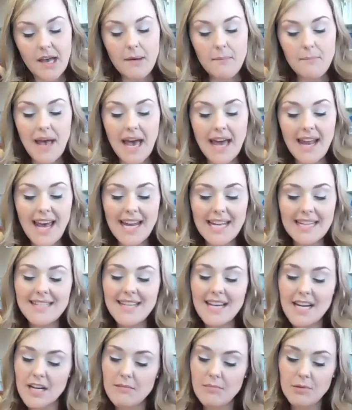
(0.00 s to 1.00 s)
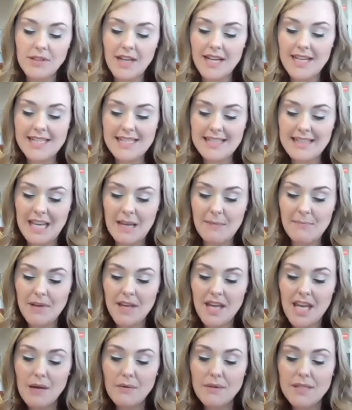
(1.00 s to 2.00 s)
Bat had a terrible night's sleep.
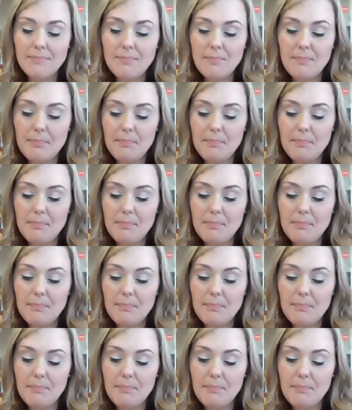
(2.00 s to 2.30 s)
It was